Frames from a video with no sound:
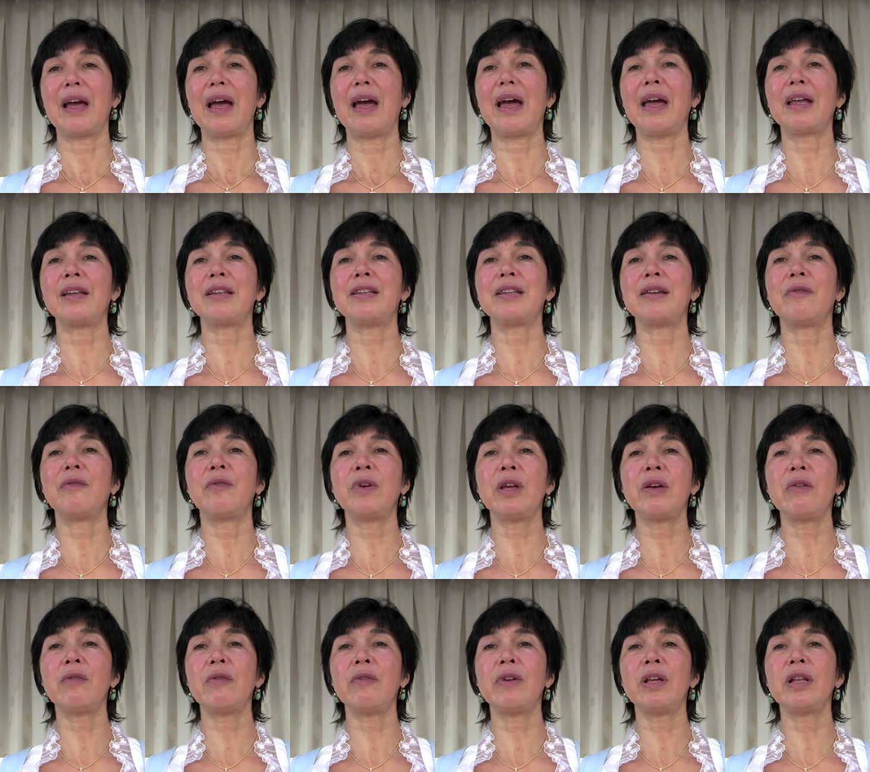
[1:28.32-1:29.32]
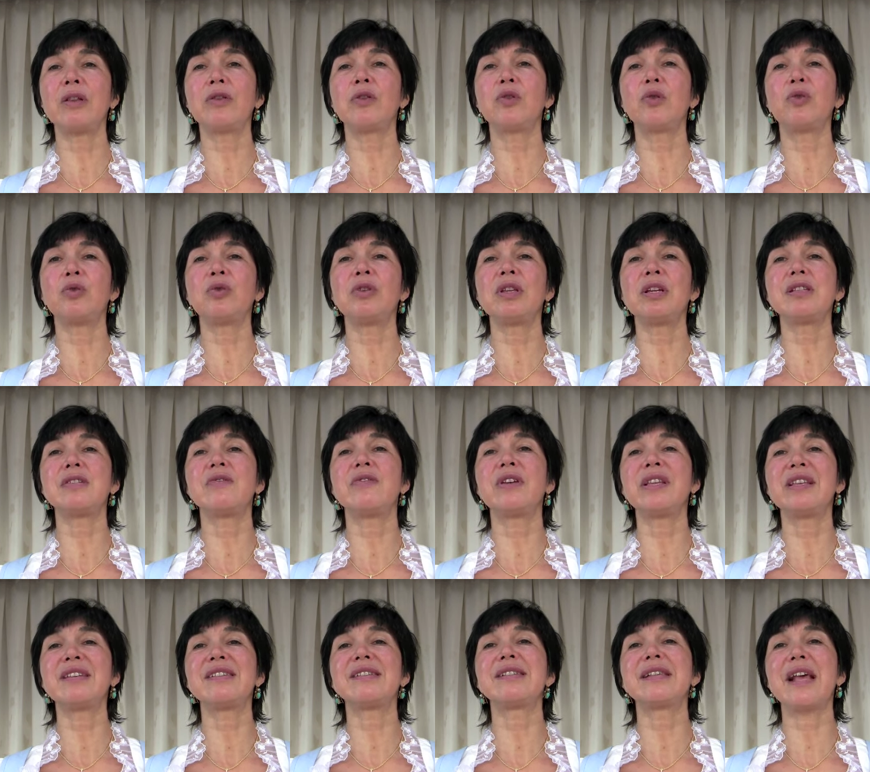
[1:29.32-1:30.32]
And we will do this
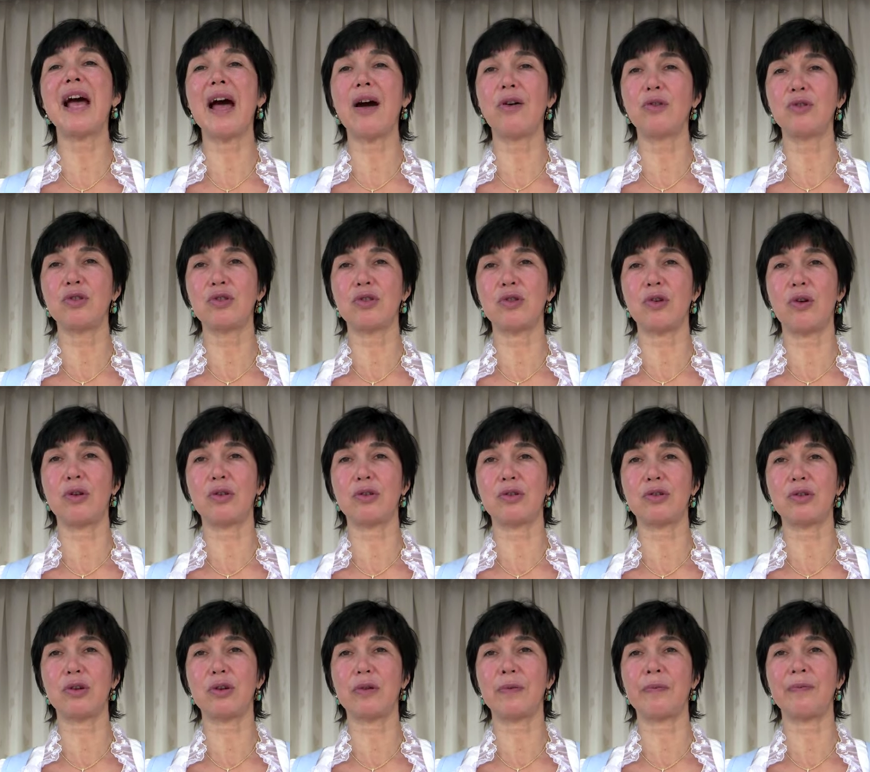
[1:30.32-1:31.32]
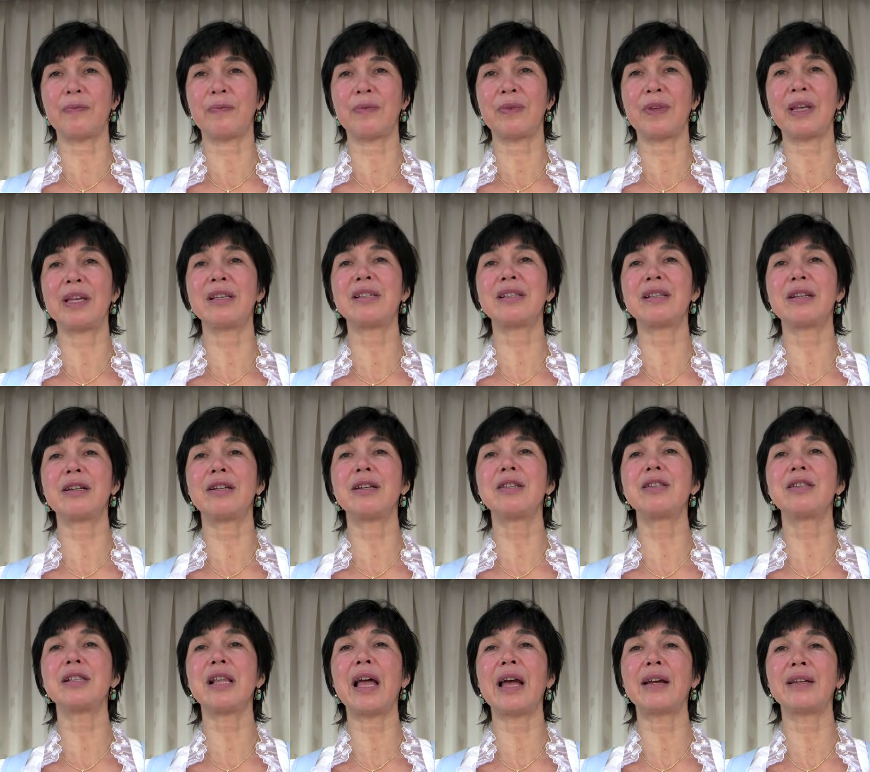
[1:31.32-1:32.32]
with the sounds also.
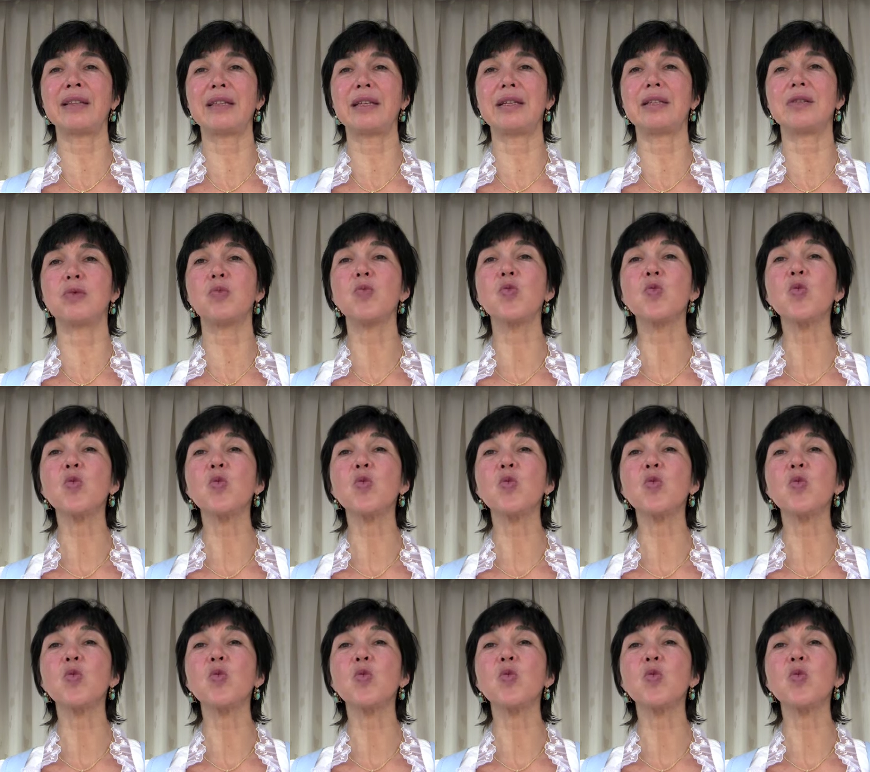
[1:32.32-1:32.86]
It's like this.